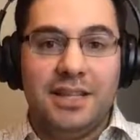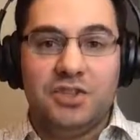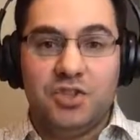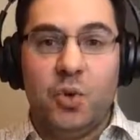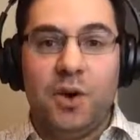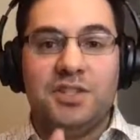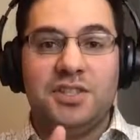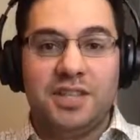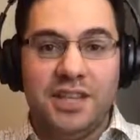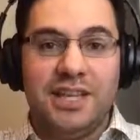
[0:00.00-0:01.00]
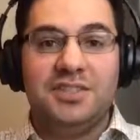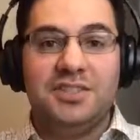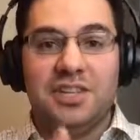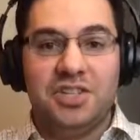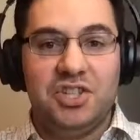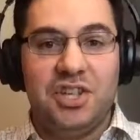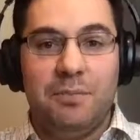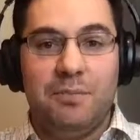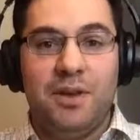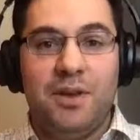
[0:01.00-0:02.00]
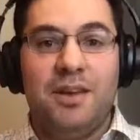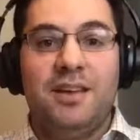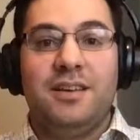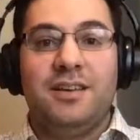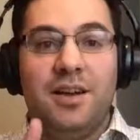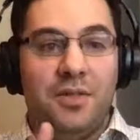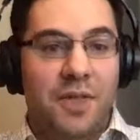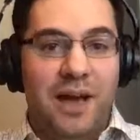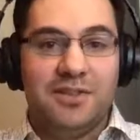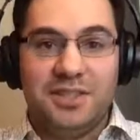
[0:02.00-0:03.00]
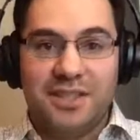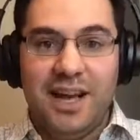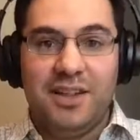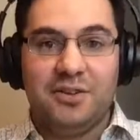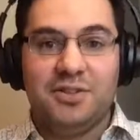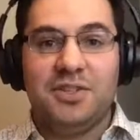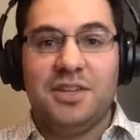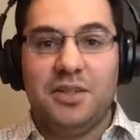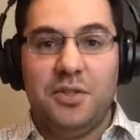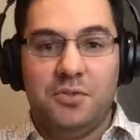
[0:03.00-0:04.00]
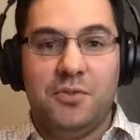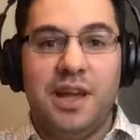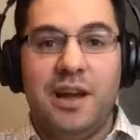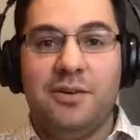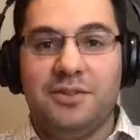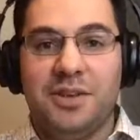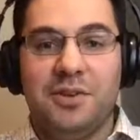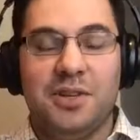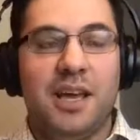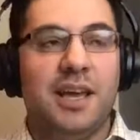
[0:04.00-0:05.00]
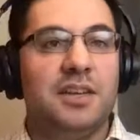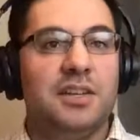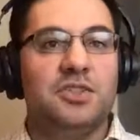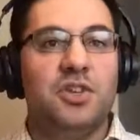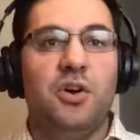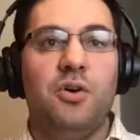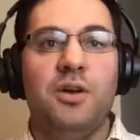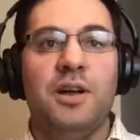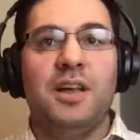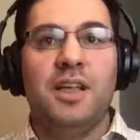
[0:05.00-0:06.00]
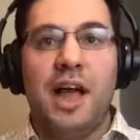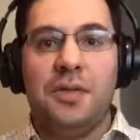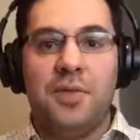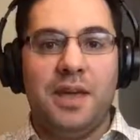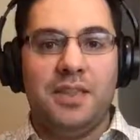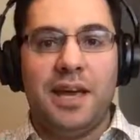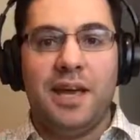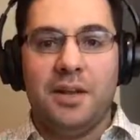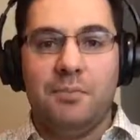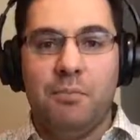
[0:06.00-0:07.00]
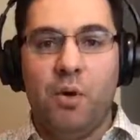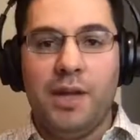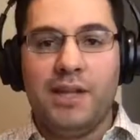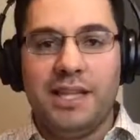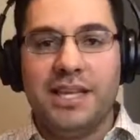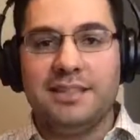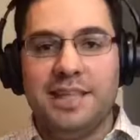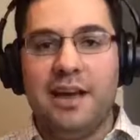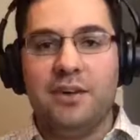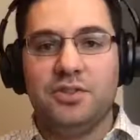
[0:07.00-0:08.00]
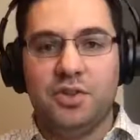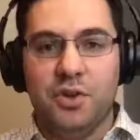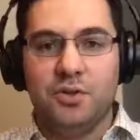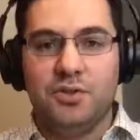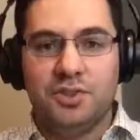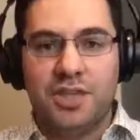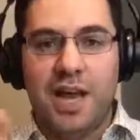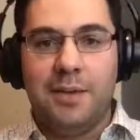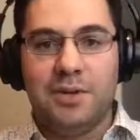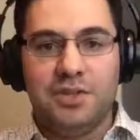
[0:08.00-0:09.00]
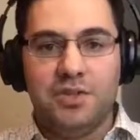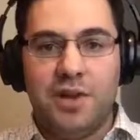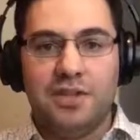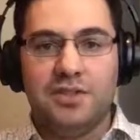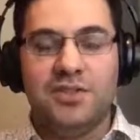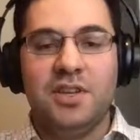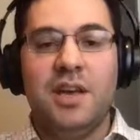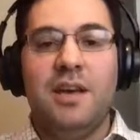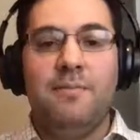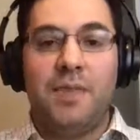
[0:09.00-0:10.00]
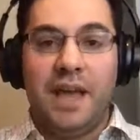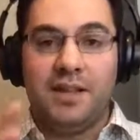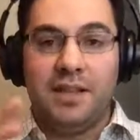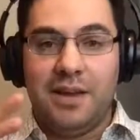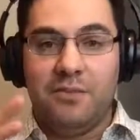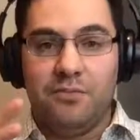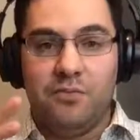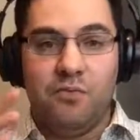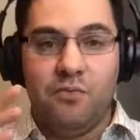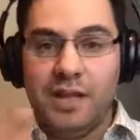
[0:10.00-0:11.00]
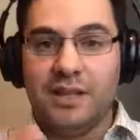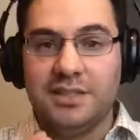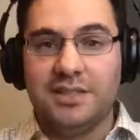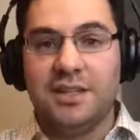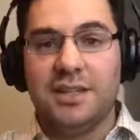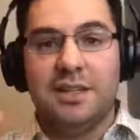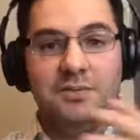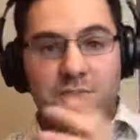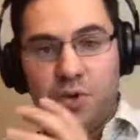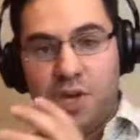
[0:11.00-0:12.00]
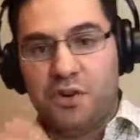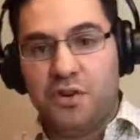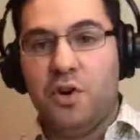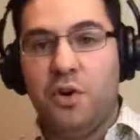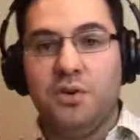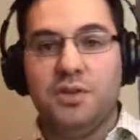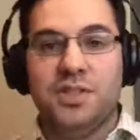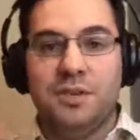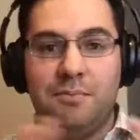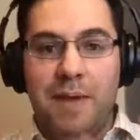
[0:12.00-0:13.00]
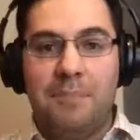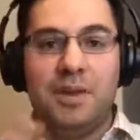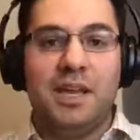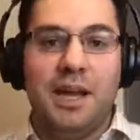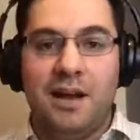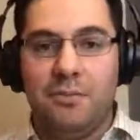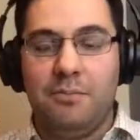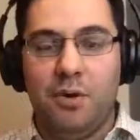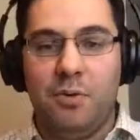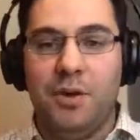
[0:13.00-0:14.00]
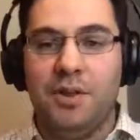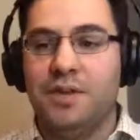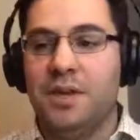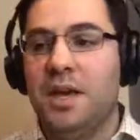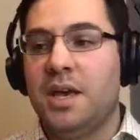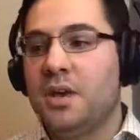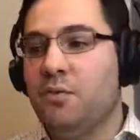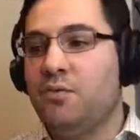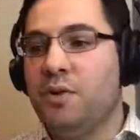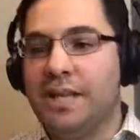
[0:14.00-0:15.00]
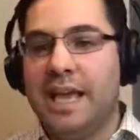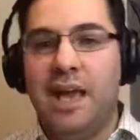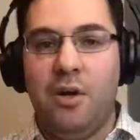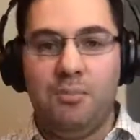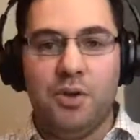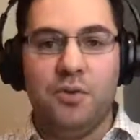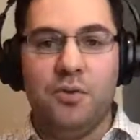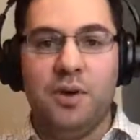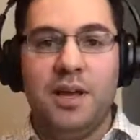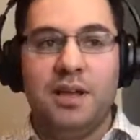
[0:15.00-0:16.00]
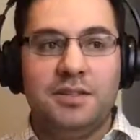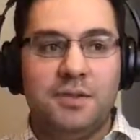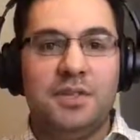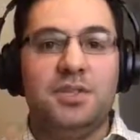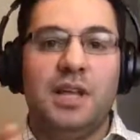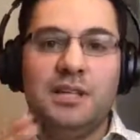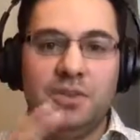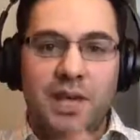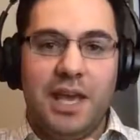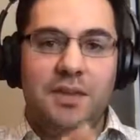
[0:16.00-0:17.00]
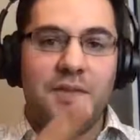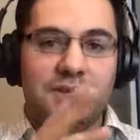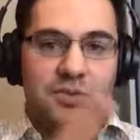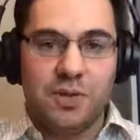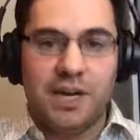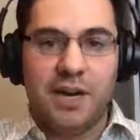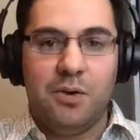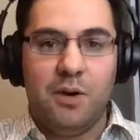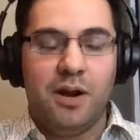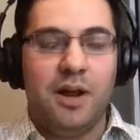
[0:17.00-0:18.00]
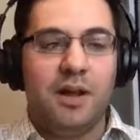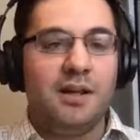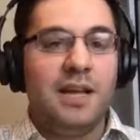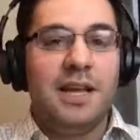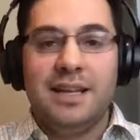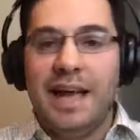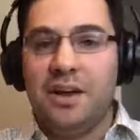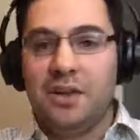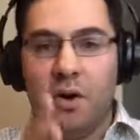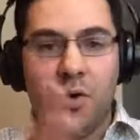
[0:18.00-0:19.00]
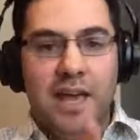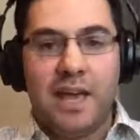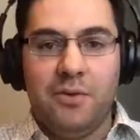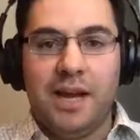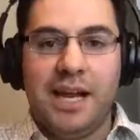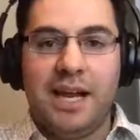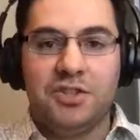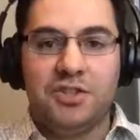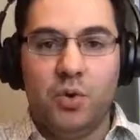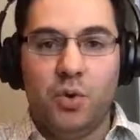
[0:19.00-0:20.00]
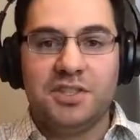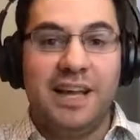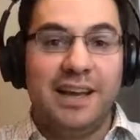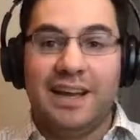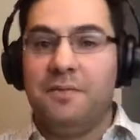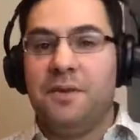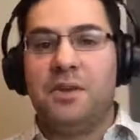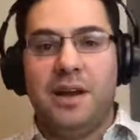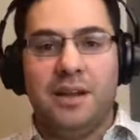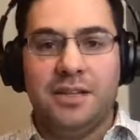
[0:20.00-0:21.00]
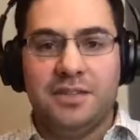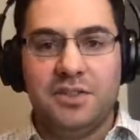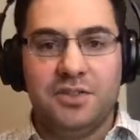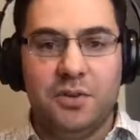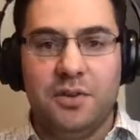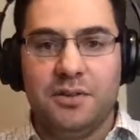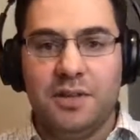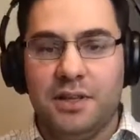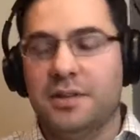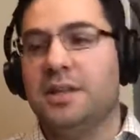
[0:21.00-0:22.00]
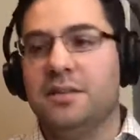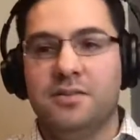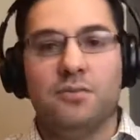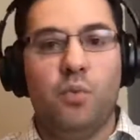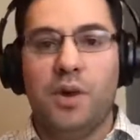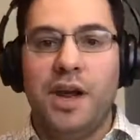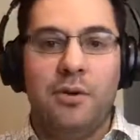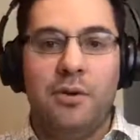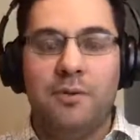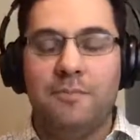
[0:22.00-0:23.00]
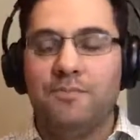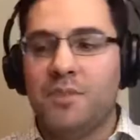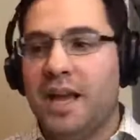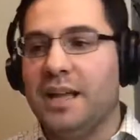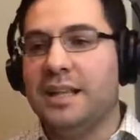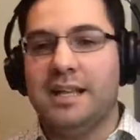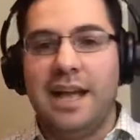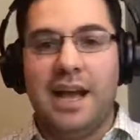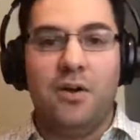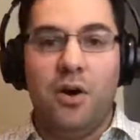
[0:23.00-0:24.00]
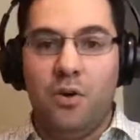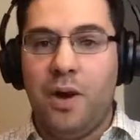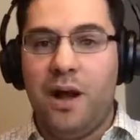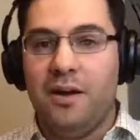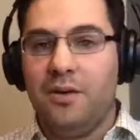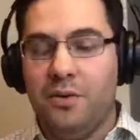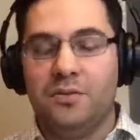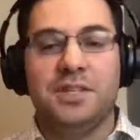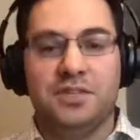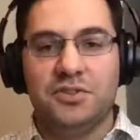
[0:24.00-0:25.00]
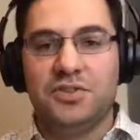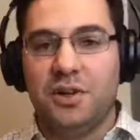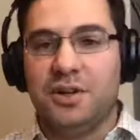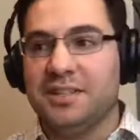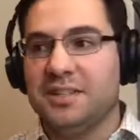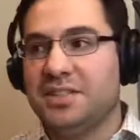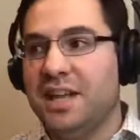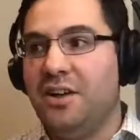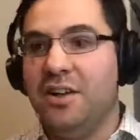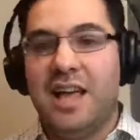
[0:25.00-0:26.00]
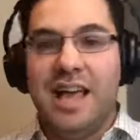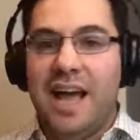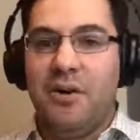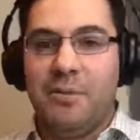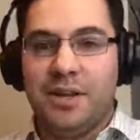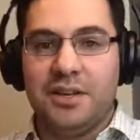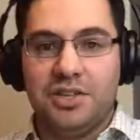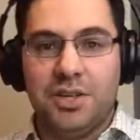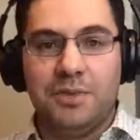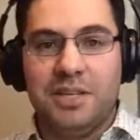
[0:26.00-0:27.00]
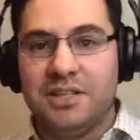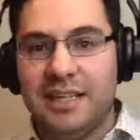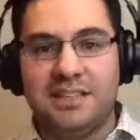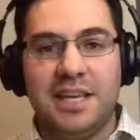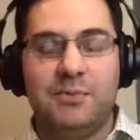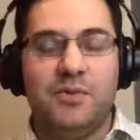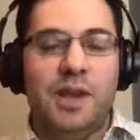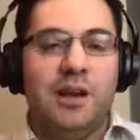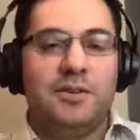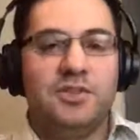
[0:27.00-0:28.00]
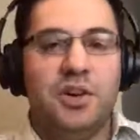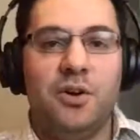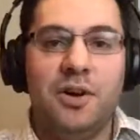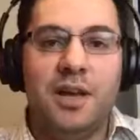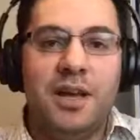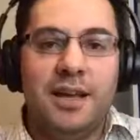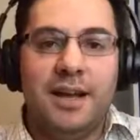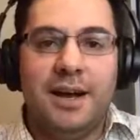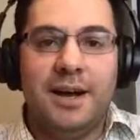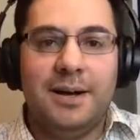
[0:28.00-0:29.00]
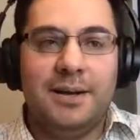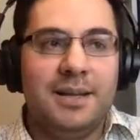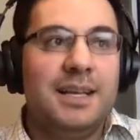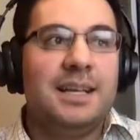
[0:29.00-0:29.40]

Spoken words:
source, list, and ship $1,000 in 3 hours every day. And so I think that boiling down to those time constraints and like realistically putting your goals and mapping it out per month will really help you to visualize, okay, this is what I got to work on. Now, okay, great, I got a source. Now I got to figure out how to list this all in 1 hour. And then now, oh, wow, oh, these are starting to sell. How am I going to ship these in that same 3 hours? So what